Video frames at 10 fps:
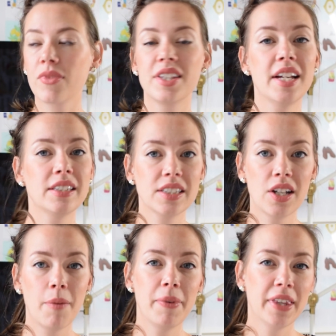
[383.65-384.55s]

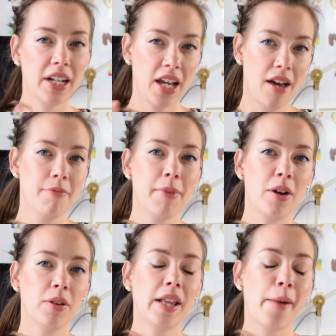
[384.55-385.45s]
desktop, and then I have
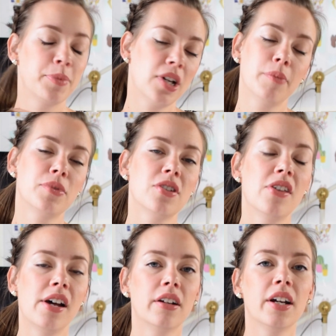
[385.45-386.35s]
my laptop, so
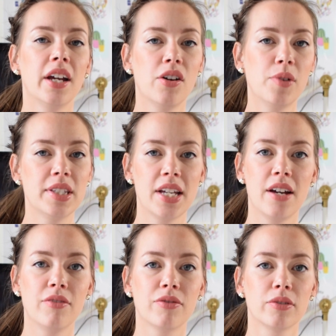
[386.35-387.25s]
that I always
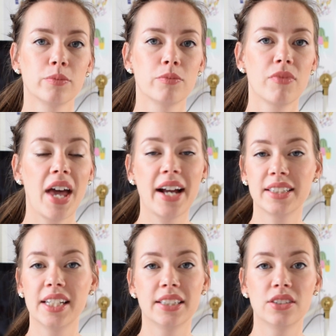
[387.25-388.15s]
have
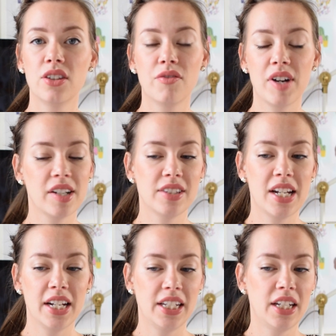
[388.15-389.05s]
access to the files that
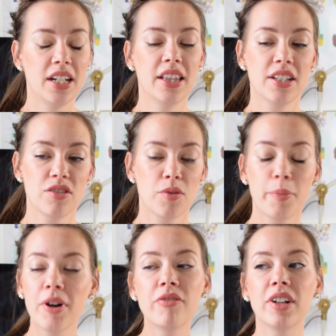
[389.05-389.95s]
I need, and it's
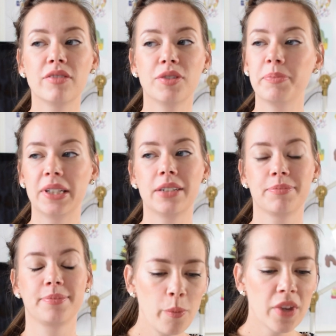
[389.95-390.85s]
perfect for me.
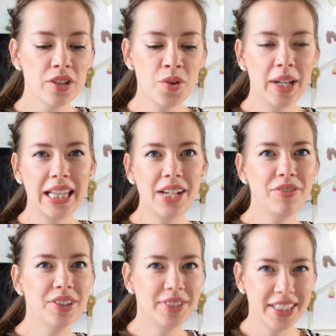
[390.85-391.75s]
So I love
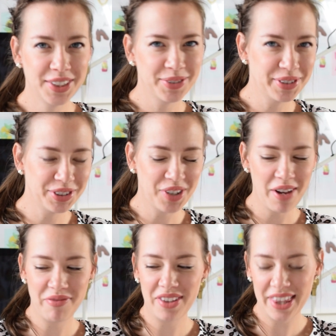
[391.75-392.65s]
using Google
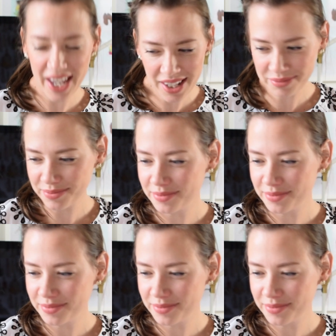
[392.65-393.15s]
Drive for that.